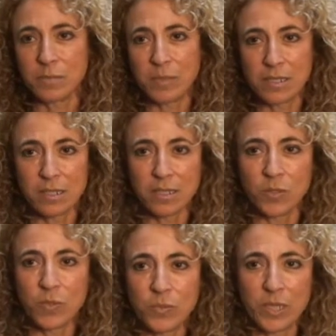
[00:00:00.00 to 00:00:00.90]
It's basically
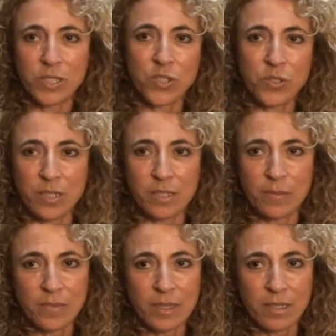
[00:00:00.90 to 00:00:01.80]
a one-way street.
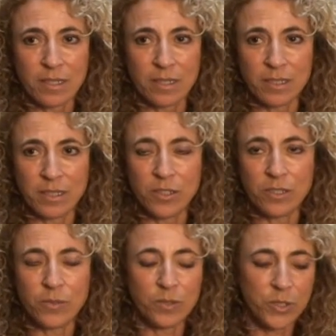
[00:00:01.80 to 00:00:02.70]

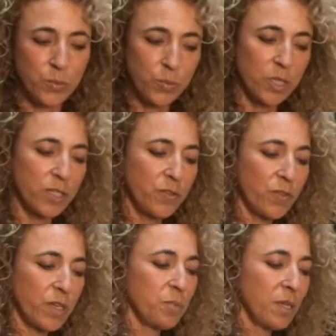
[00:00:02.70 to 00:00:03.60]
You you work
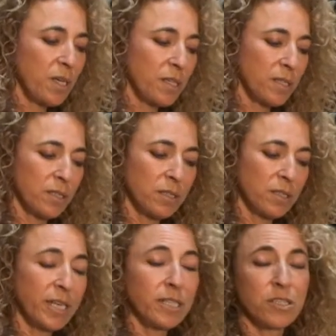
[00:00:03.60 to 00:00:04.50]
from uh,
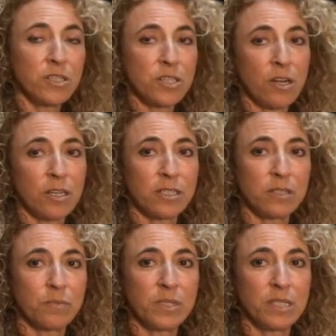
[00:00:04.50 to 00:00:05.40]
light to dark
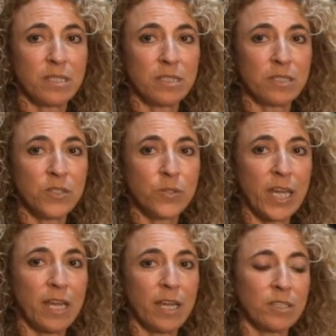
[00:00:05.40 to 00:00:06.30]
because you
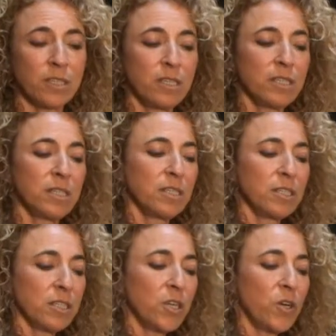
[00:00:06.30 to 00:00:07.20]
can't
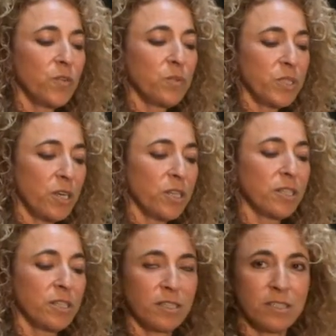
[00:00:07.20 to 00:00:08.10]
go from
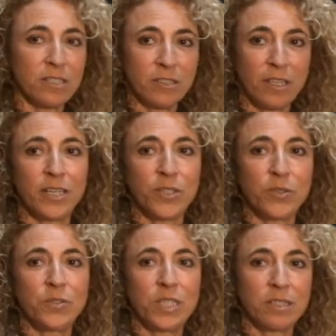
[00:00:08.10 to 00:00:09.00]
dark to light.
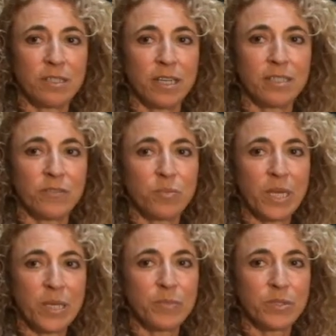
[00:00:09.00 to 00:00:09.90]
You need the light of the
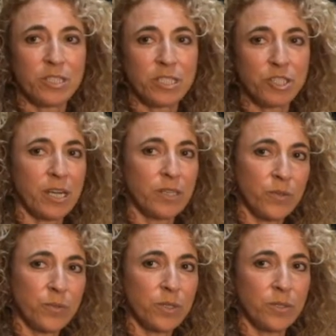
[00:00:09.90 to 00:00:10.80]
paper to shine
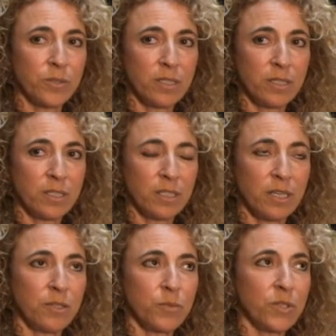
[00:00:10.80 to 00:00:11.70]
through.
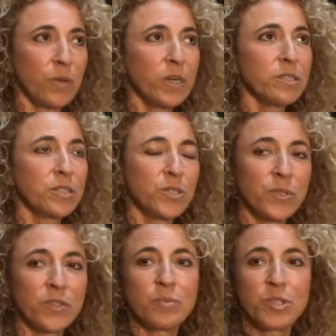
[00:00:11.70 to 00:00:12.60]
Uh, with oils, you
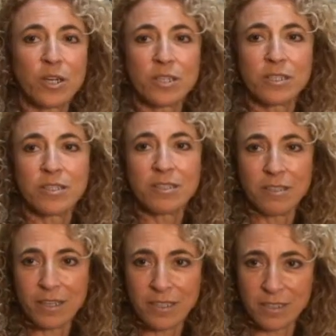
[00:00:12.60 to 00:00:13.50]
work from dark to
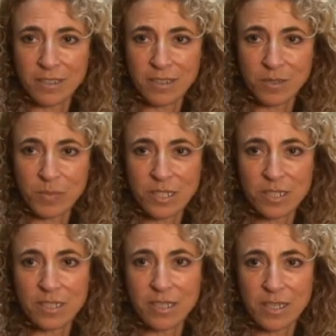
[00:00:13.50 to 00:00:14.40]
light
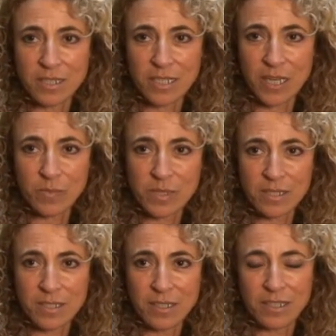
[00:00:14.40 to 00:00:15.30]
especially
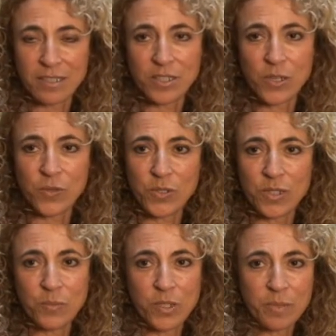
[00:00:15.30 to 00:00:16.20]
landscapes. So you
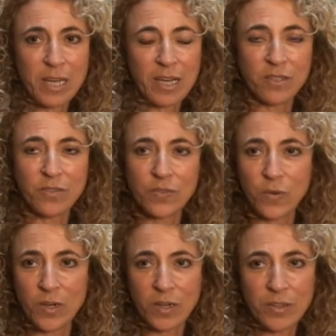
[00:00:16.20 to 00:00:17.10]
can work back and
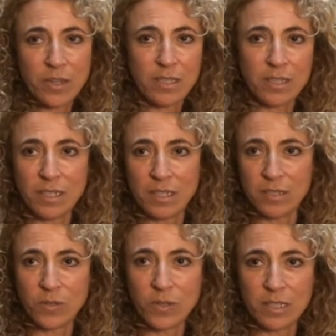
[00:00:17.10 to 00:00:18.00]
forth
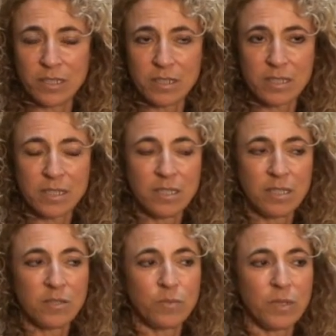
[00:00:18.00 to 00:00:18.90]
in oils,
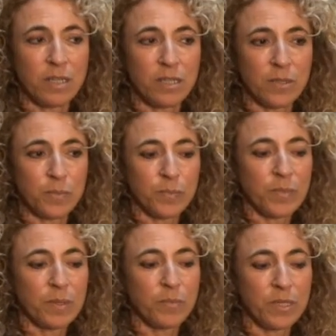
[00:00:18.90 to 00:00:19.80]
um,
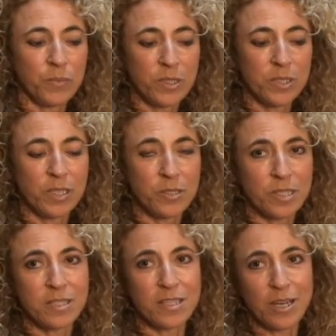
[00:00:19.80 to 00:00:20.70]
but in
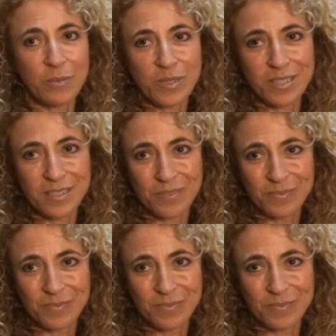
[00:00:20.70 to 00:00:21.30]
watercolors it's the opposite.